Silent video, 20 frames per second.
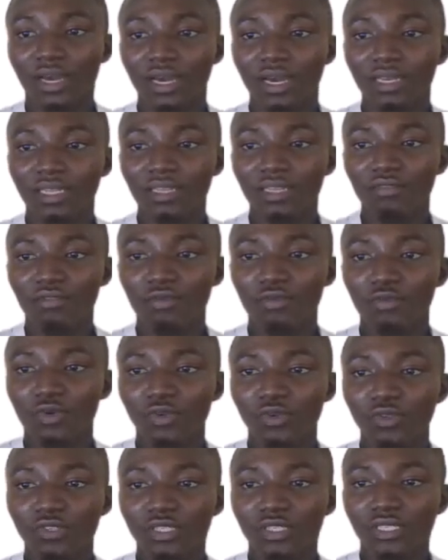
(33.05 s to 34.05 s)
And if you
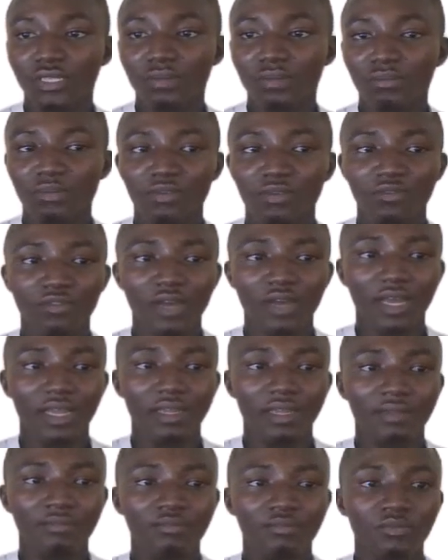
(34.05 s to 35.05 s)
want to
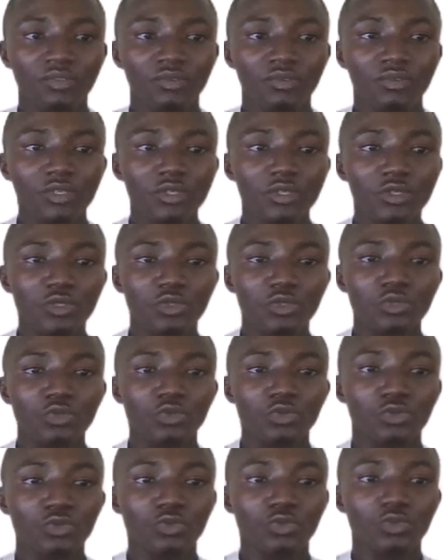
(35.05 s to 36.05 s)
simplify, you need
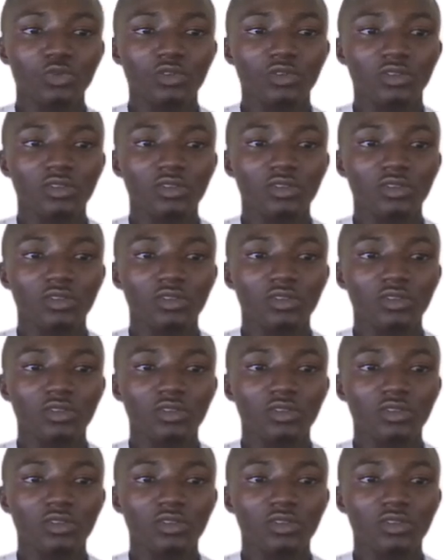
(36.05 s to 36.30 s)
to